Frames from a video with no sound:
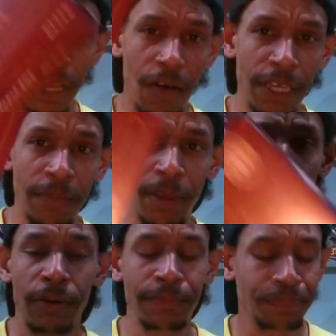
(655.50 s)
I'll keep
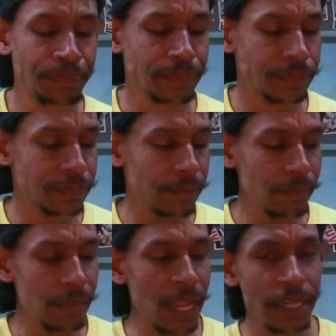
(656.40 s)
going
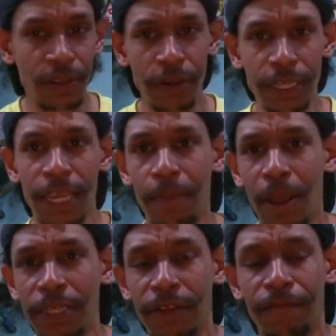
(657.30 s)
as long as I get
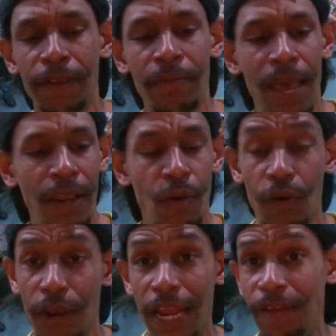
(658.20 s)
positive feedback,
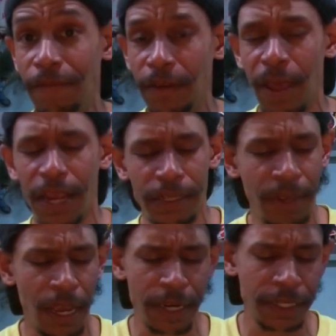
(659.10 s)
or any feedback, to
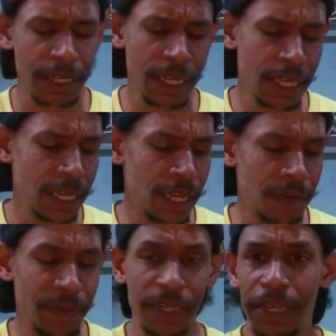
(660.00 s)
be honest,
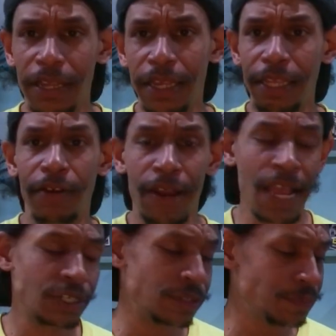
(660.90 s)
because I like the
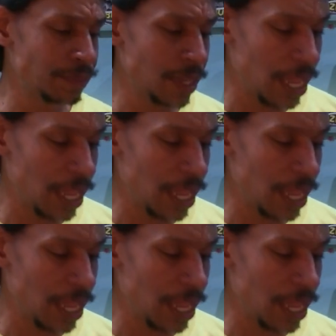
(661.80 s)
interaction.